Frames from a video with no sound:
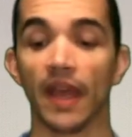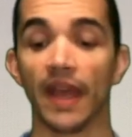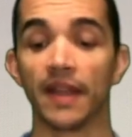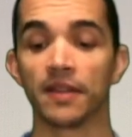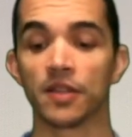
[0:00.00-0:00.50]

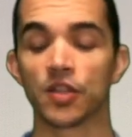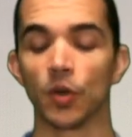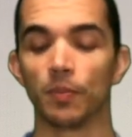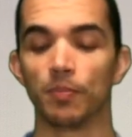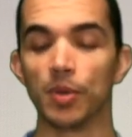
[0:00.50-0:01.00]
And
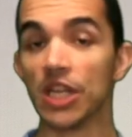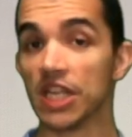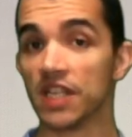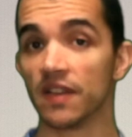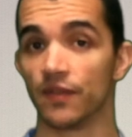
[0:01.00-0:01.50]
so
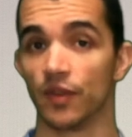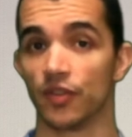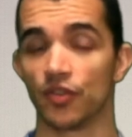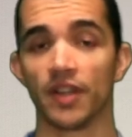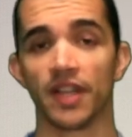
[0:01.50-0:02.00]
please, if you
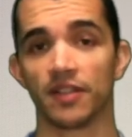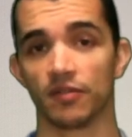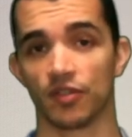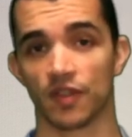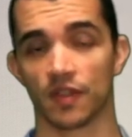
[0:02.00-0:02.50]
enjoyed
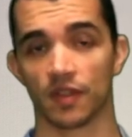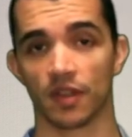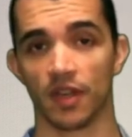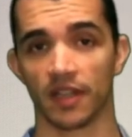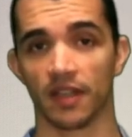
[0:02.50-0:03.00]
it, just
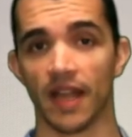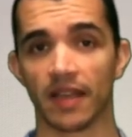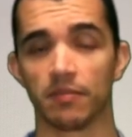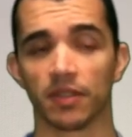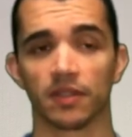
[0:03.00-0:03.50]
click the
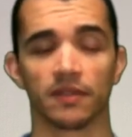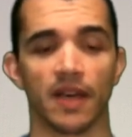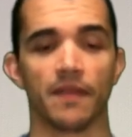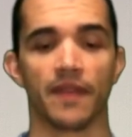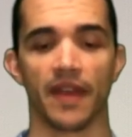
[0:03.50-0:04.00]
like button
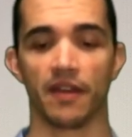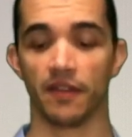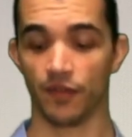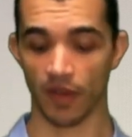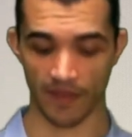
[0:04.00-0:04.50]
down there.
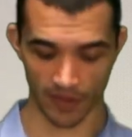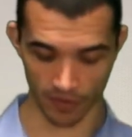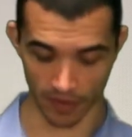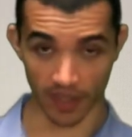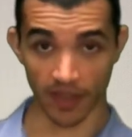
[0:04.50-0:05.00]
If you haven't
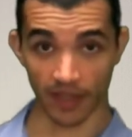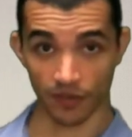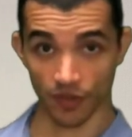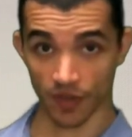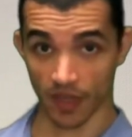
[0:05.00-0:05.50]
done it
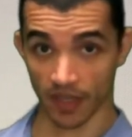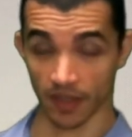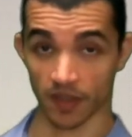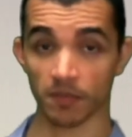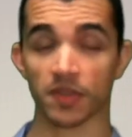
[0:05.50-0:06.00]
yet, just click
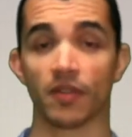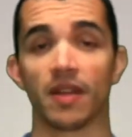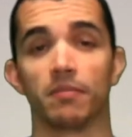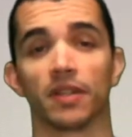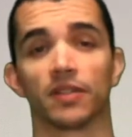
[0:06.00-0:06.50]
the
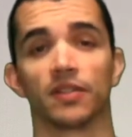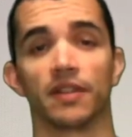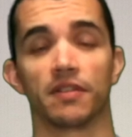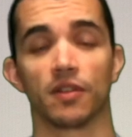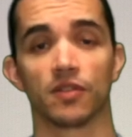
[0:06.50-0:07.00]
subscribe button.
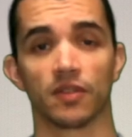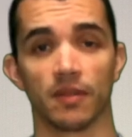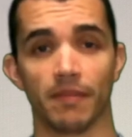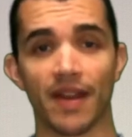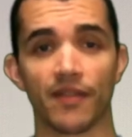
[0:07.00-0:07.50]
There is also
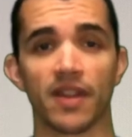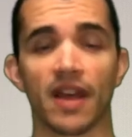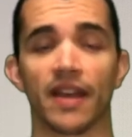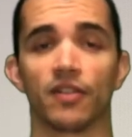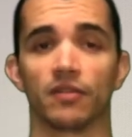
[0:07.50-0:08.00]
the bell ring
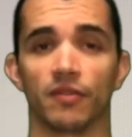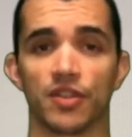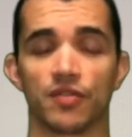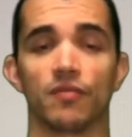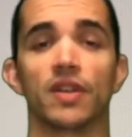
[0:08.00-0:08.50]
icon,
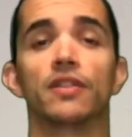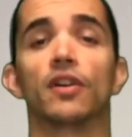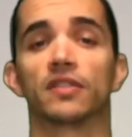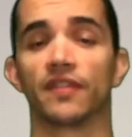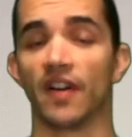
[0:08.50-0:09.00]
which will
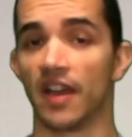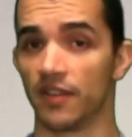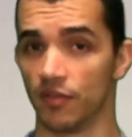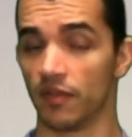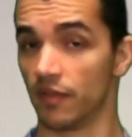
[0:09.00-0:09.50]
notify
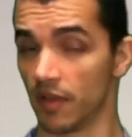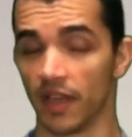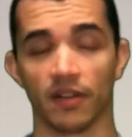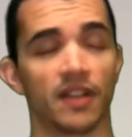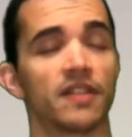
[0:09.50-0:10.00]
you if you
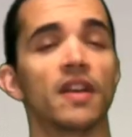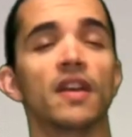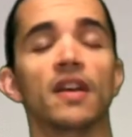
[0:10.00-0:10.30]
click on it